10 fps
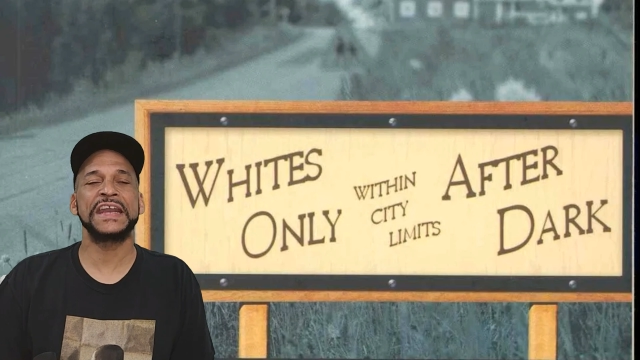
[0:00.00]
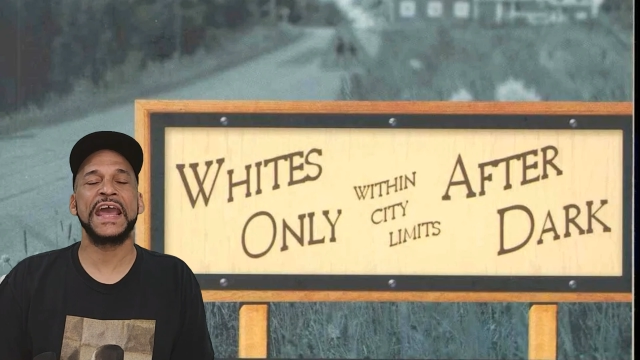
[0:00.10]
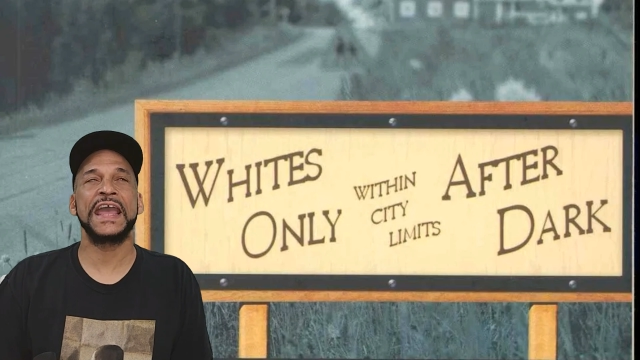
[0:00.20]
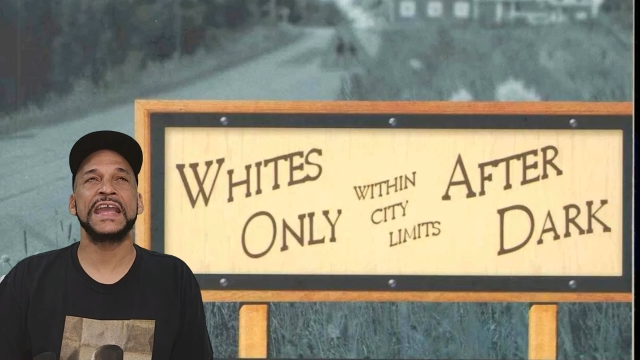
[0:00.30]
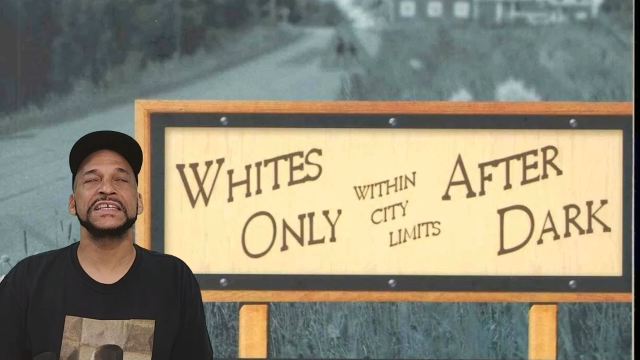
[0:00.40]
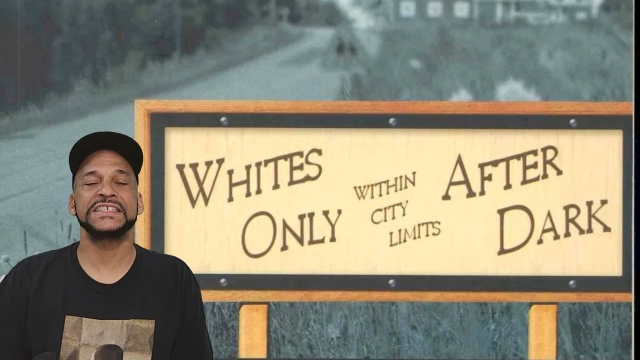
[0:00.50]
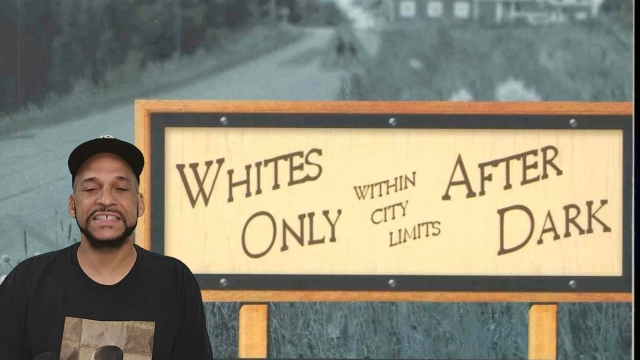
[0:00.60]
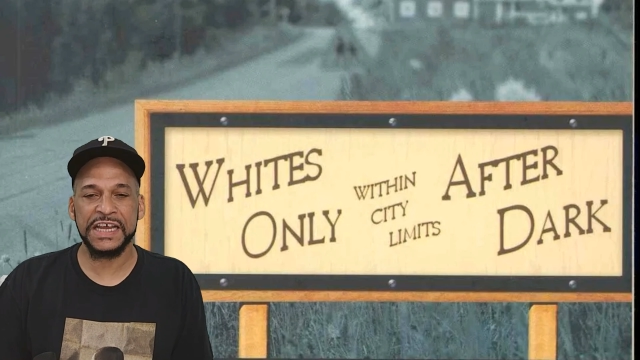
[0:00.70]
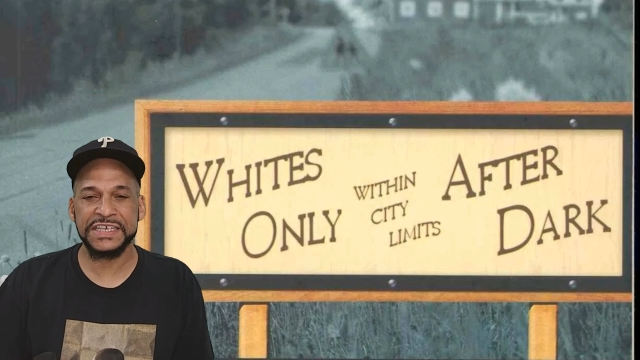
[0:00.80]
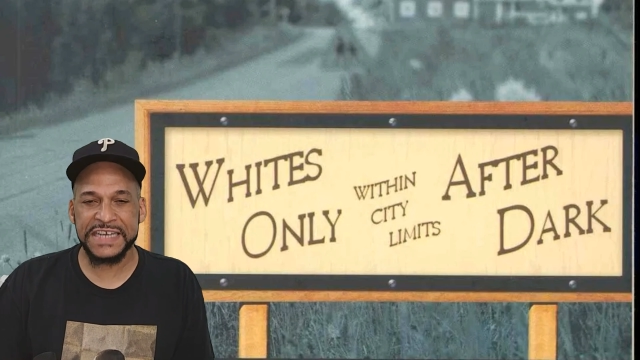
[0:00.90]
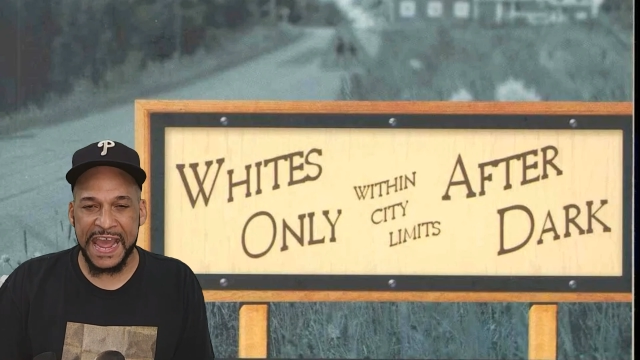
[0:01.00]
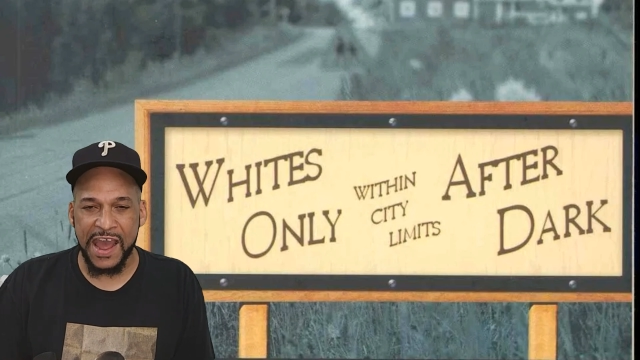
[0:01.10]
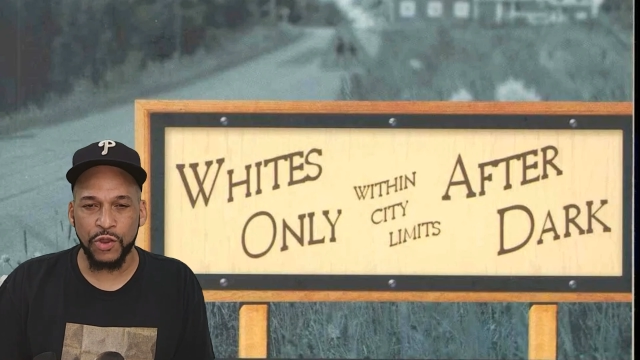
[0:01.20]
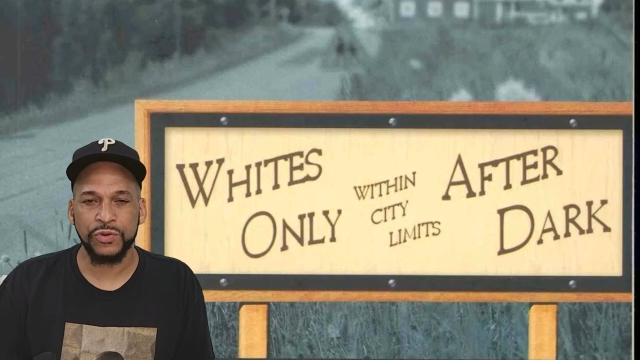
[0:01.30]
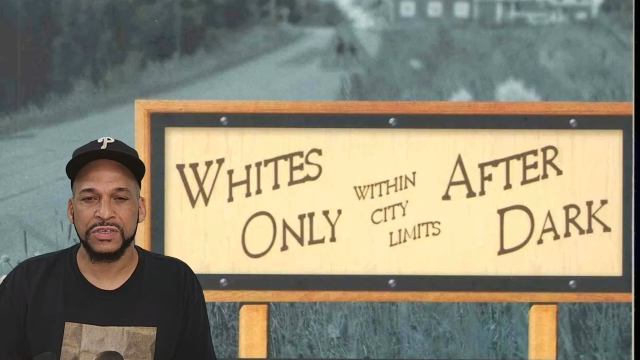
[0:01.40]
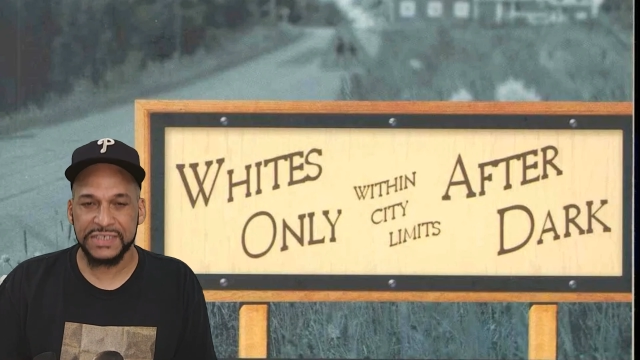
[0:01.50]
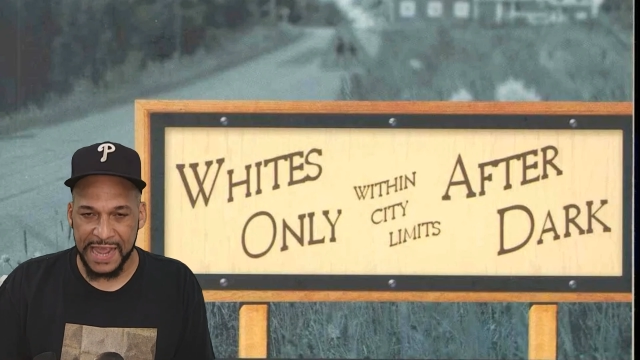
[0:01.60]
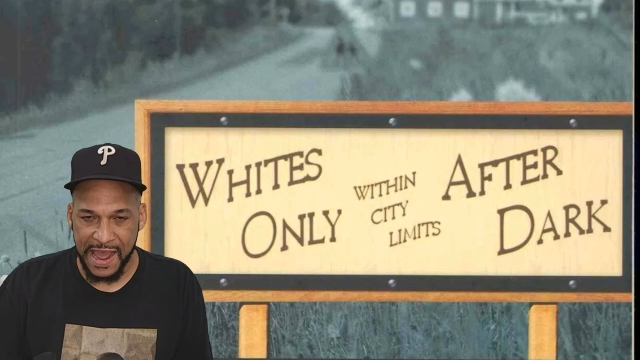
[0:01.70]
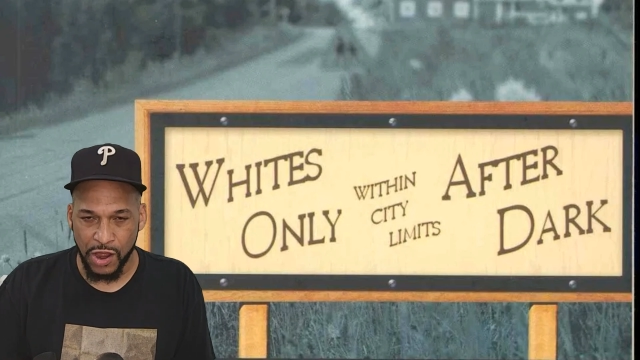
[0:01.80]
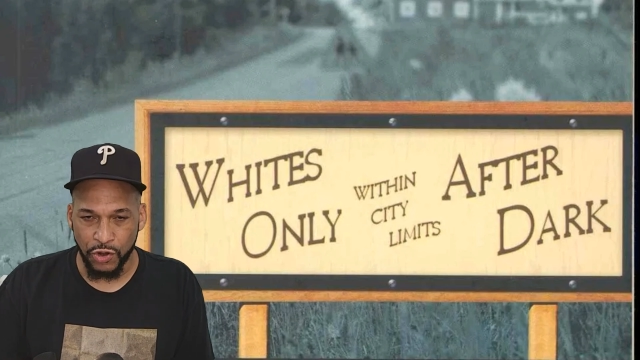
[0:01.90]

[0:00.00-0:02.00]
a sundown town